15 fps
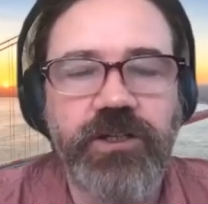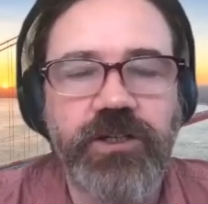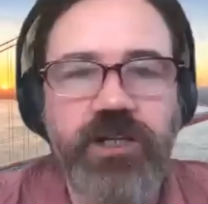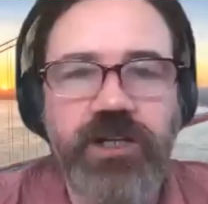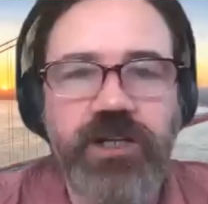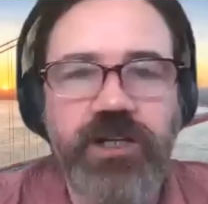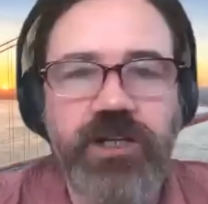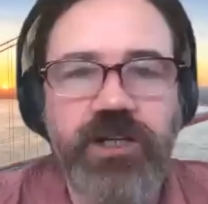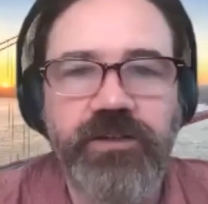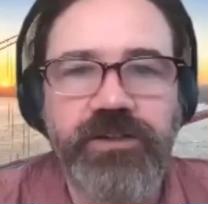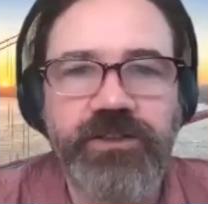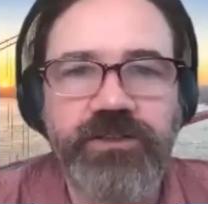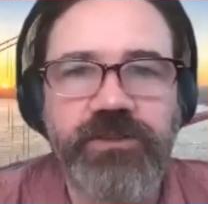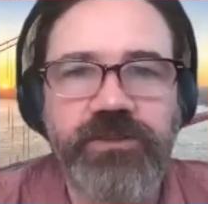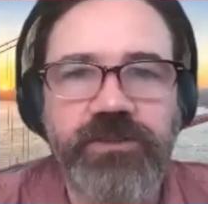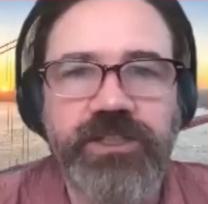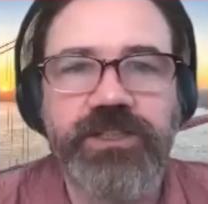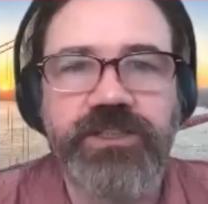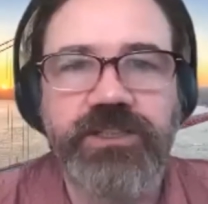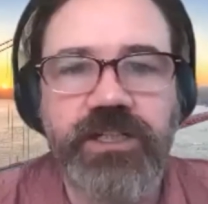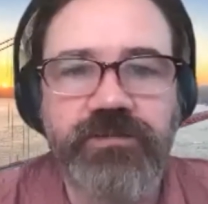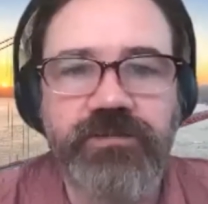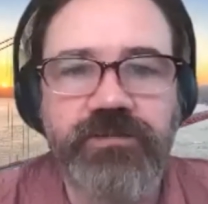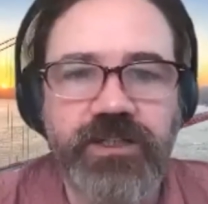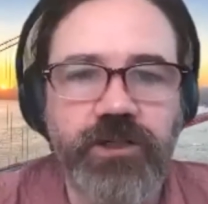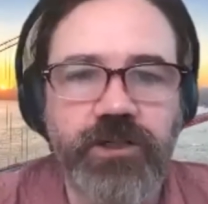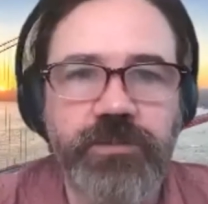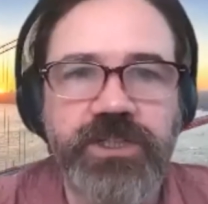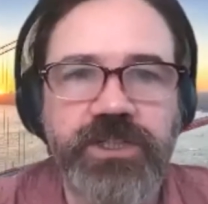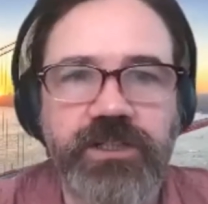of it is really just kind of adopting
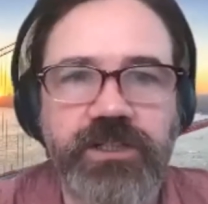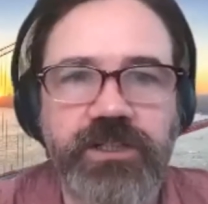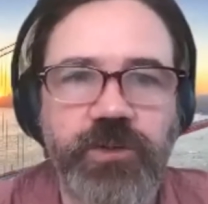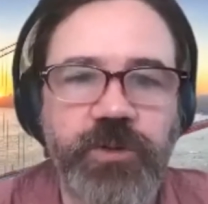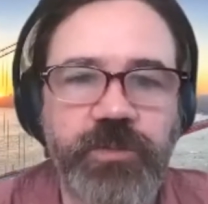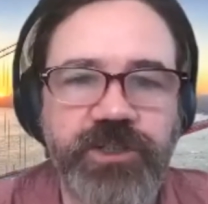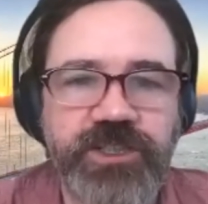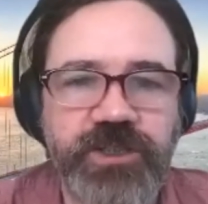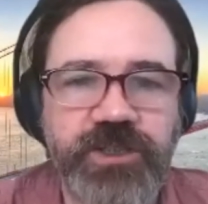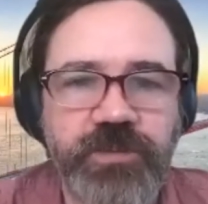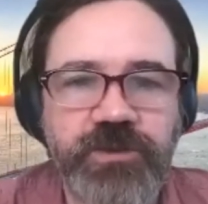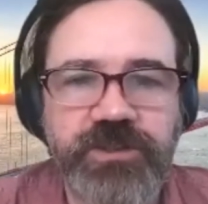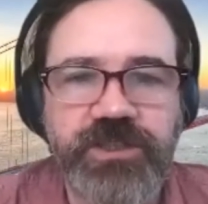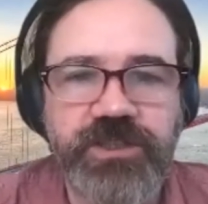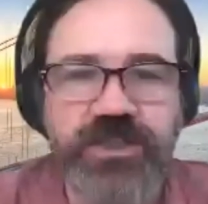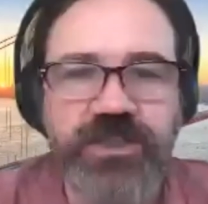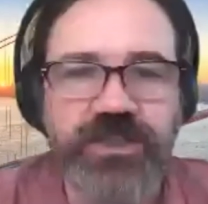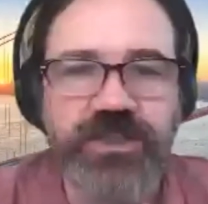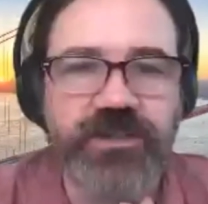the OBO principles and kind of